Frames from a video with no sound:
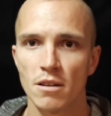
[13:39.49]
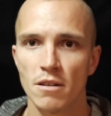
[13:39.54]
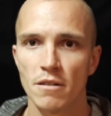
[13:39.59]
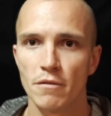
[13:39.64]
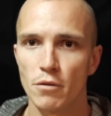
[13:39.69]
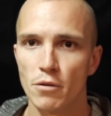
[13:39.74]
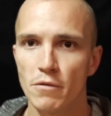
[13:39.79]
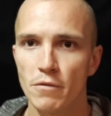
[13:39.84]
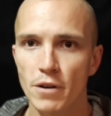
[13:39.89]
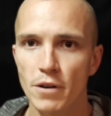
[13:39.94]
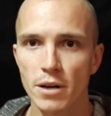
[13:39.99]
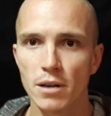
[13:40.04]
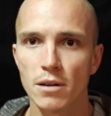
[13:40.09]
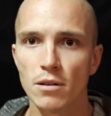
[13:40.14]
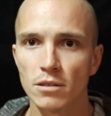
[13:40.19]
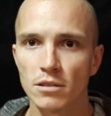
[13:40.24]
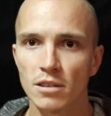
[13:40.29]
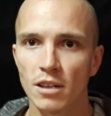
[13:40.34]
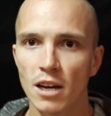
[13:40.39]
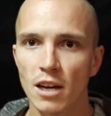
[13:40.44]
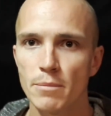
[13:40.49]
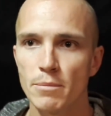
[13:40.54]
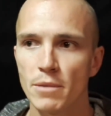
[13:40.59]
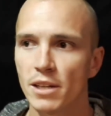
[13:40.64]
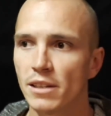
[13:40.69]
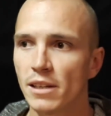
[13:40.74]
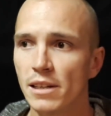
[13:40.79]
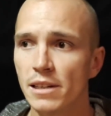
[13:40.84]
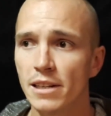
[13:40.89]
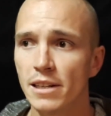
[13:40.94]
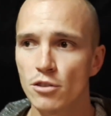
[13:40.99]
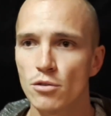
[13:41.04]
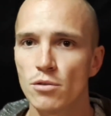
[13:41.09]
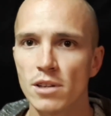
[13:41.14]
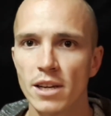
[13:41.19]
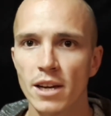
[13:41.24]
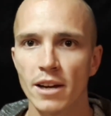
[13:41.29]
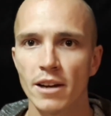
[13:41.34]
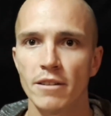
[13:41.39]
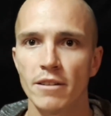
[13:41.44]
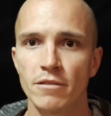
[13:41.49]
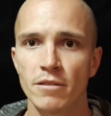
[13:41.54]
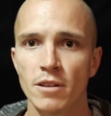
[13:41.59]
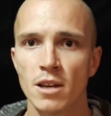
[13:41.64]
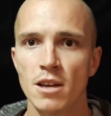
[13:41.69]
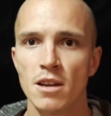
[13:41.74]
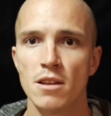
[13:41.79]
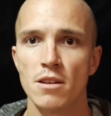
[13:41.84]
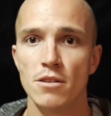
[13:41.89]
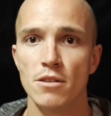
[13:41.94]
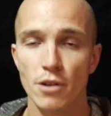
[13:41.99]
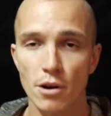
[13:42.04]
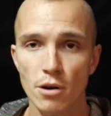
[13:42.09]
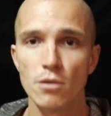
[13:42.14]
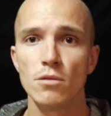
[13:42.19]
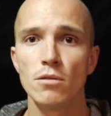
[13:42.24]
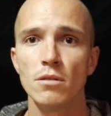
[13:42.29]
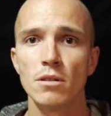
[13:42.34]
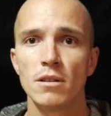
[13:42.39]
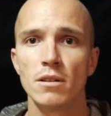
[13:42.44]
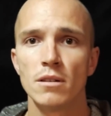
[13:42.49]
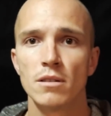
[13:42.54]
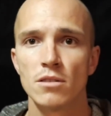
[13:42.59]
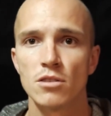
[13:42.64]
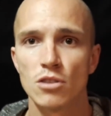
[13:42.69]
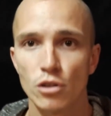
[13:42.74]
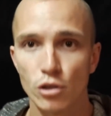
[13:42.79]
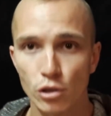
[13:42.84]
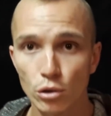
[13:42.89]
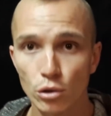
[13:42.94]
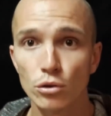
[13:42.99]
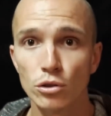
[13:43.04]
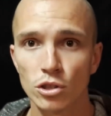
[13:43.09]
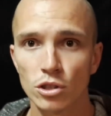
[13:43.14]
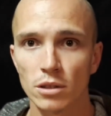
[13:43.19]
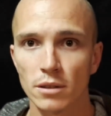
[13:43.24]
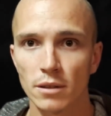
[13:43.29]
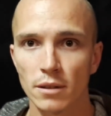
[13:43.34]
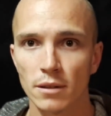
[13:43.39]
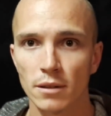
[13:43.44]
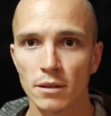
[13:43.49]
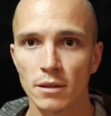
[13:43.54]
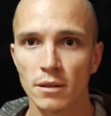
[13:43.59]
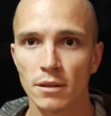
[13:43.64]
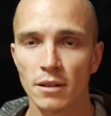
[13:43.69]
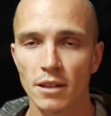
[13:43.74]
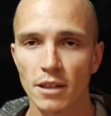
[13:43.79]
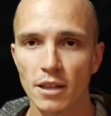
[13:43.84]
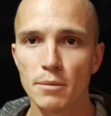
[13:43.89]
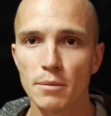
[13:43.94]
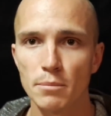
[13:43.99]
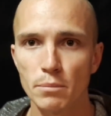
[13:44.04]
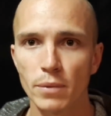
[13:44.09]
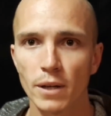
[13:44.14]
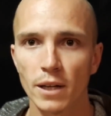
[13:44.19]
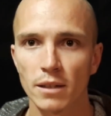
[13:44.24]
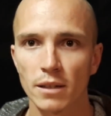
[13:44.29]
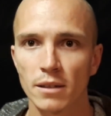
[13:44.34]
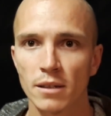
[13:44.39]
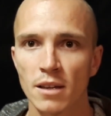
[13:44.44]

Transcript: for a very long time and they literally have no solution impact.